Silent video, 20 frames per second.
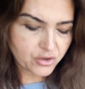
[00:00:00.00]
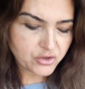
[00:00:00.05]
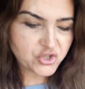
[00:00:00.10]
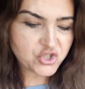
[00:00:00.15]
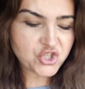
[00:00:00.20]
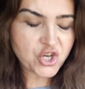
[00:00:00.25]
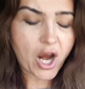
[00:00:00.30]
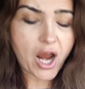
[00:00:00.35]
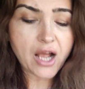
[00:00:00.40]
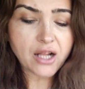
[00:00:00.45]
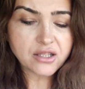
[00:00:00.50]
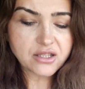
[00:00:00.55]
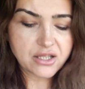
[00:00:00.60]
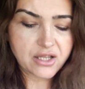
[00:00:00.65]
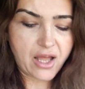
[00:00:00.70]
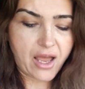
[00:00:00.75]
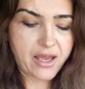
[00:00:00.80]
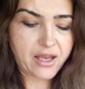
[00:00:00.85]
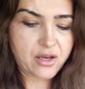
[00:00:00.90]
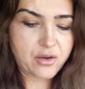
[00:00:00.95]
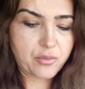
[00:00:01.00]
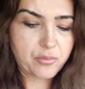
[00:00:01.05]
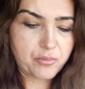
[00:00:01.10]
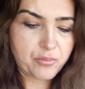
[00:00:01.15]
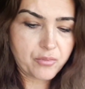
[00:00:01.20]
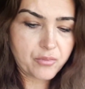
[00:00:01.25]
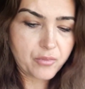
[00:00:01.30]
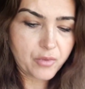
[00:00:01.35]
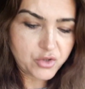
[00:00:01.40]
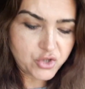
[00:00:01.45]
childlike
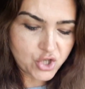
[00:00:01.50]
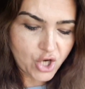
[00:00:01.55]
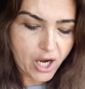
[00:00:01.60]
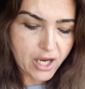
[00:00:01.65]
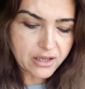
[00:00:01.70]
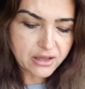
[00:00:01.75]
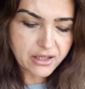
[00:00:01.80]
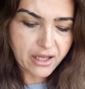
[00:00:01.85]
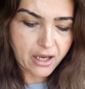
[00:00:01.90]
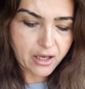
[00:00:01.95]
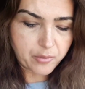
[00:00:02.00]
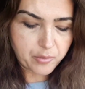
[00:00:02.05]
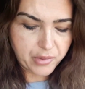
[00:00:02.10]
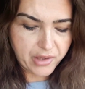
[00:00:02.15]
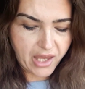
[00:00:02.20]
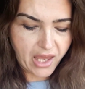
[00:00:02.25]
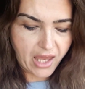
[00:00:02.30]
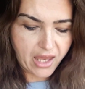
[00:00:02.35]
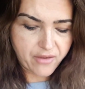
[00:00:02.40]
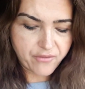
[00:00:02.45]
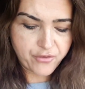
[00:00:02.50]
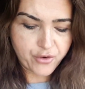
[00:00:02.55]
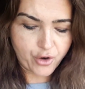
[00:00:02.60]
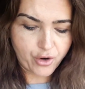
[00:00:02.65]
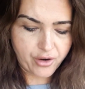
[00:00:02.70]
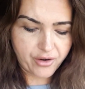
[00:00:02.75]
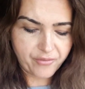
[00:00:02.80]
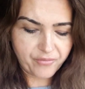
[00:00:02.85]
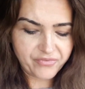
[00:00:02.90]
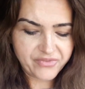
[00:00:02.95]

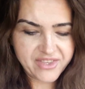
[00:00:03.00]
behavior.